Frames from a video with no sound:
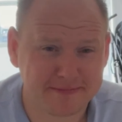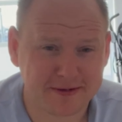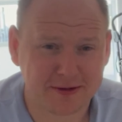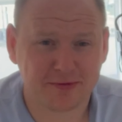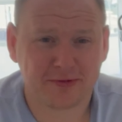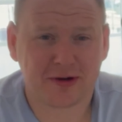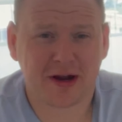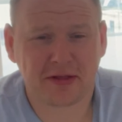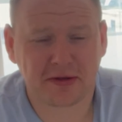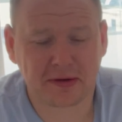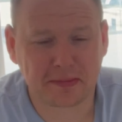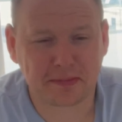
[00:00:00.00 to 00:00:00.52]

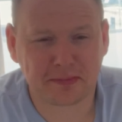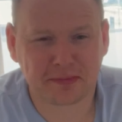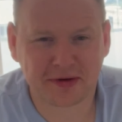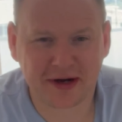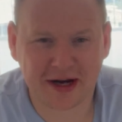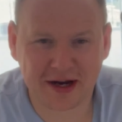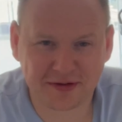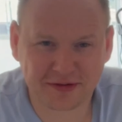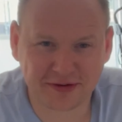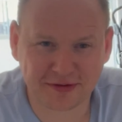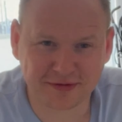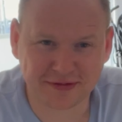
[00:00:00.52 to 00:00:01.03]
rather
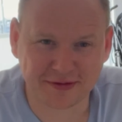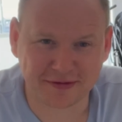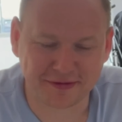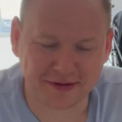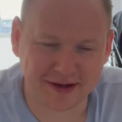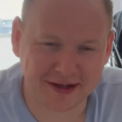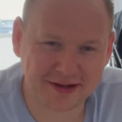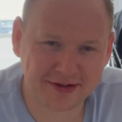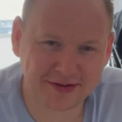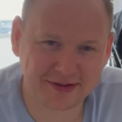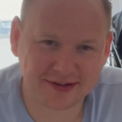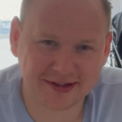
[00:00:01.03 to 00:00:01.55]
impressive
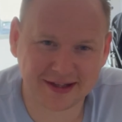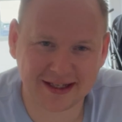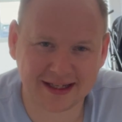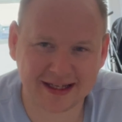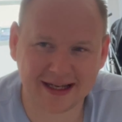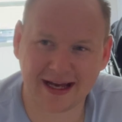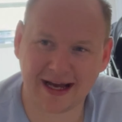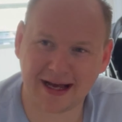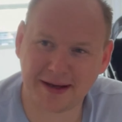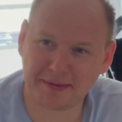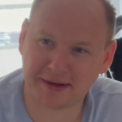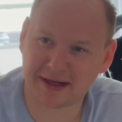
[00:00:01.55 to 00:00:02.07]
device.
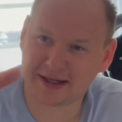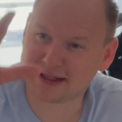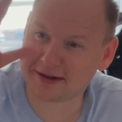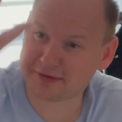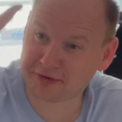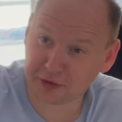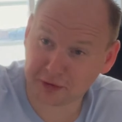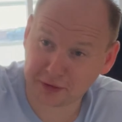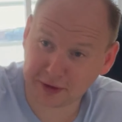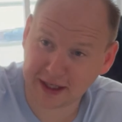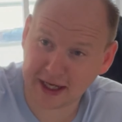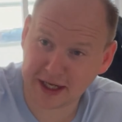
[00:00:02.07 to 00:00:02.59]
I'm in a
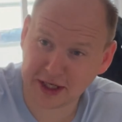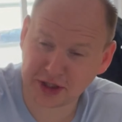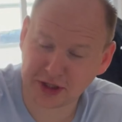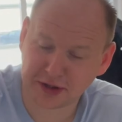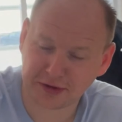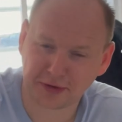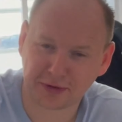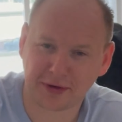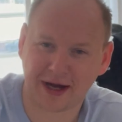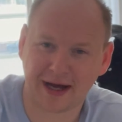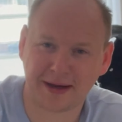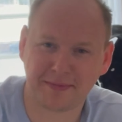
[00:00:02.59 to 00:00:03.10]
different location
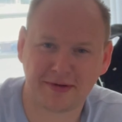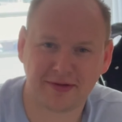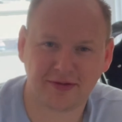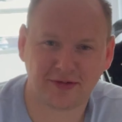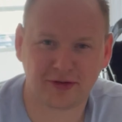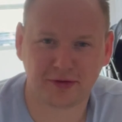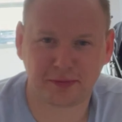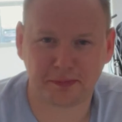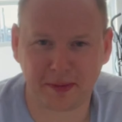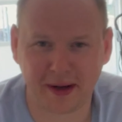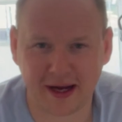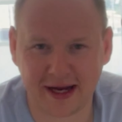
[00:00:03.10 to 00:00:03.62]
though. I'm in
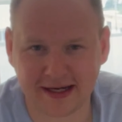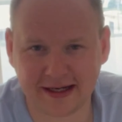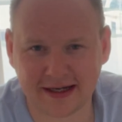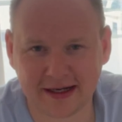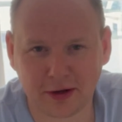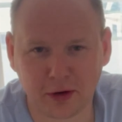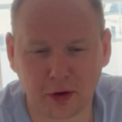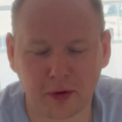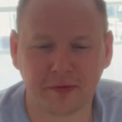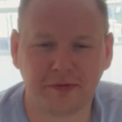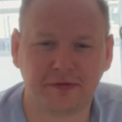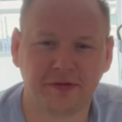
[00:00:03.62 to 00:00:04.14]
Spain.
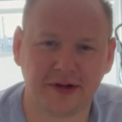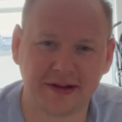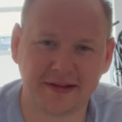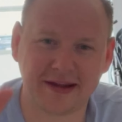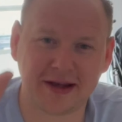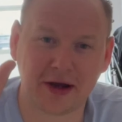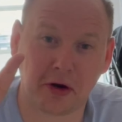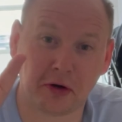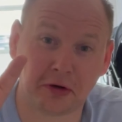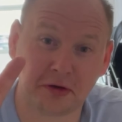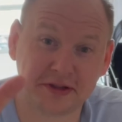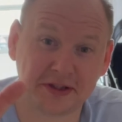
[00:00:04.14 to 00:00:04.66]
Hopefully the
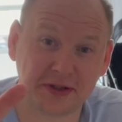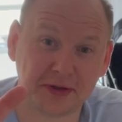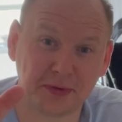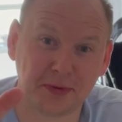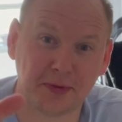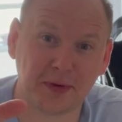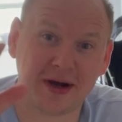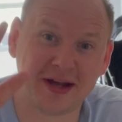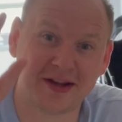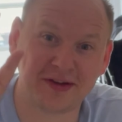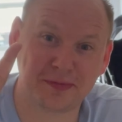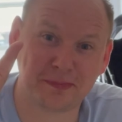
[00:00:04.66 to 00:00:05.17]

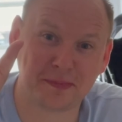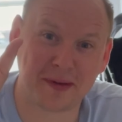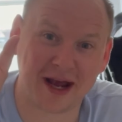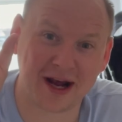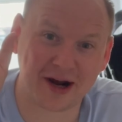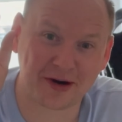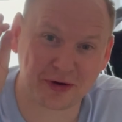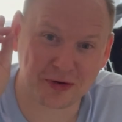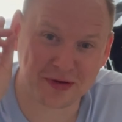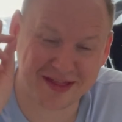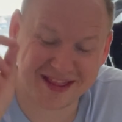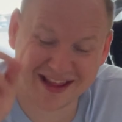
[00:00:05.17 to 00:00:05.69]
audio is
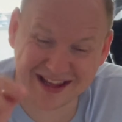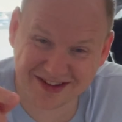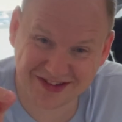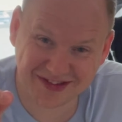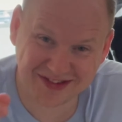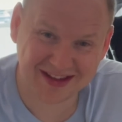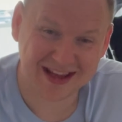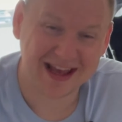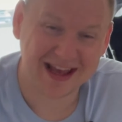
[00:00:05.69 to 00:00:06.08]
better on this